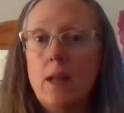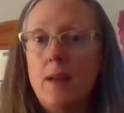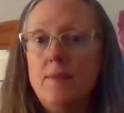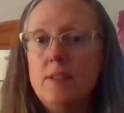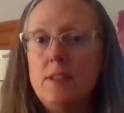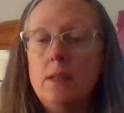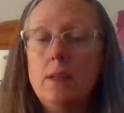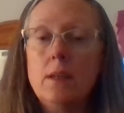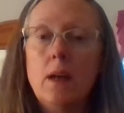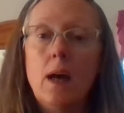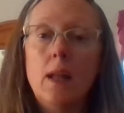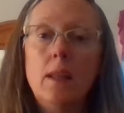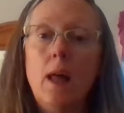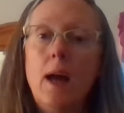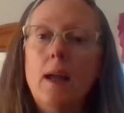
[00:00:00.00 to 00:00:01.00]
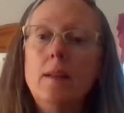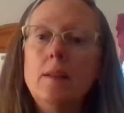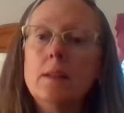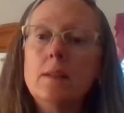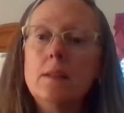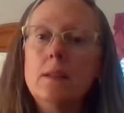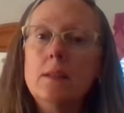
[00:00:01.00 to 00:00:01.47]
and I've seen it
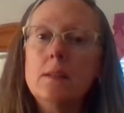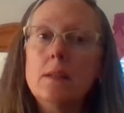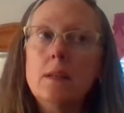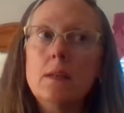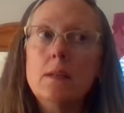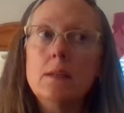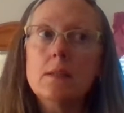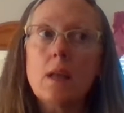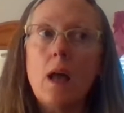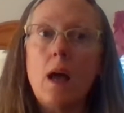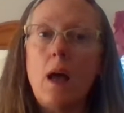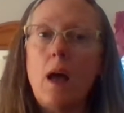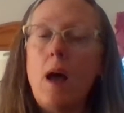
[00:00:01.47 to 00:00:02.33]
online, that this is